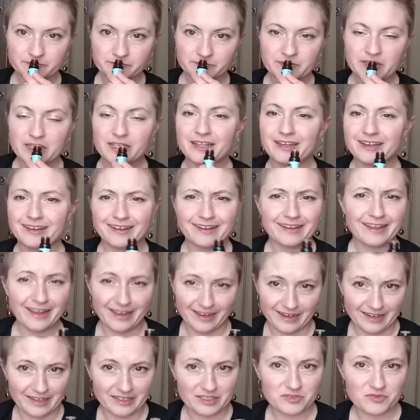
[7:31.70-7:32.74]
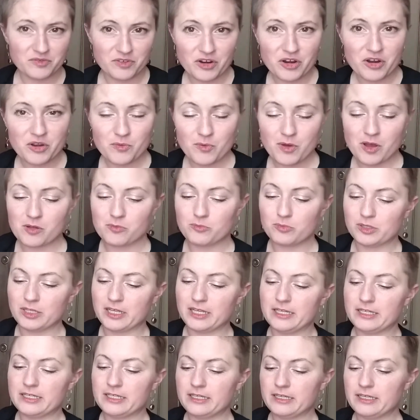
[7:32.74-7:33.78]
like again, it's very well
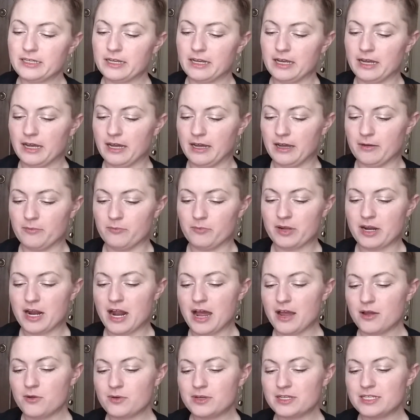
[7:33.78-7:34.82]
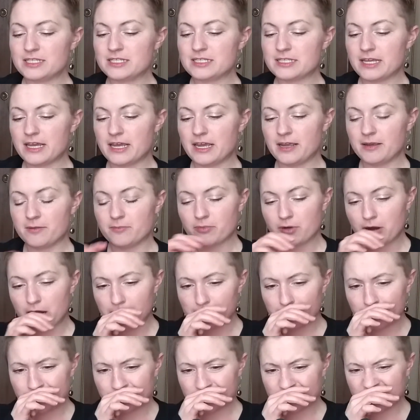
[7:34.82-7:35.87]
blended, but I would say
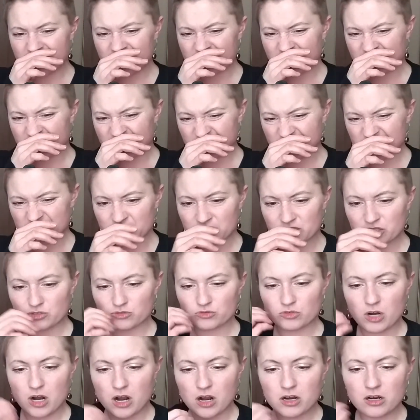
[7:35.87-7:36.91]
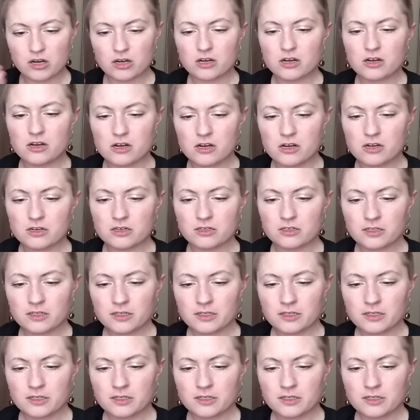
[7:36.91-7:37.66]
probably the stronger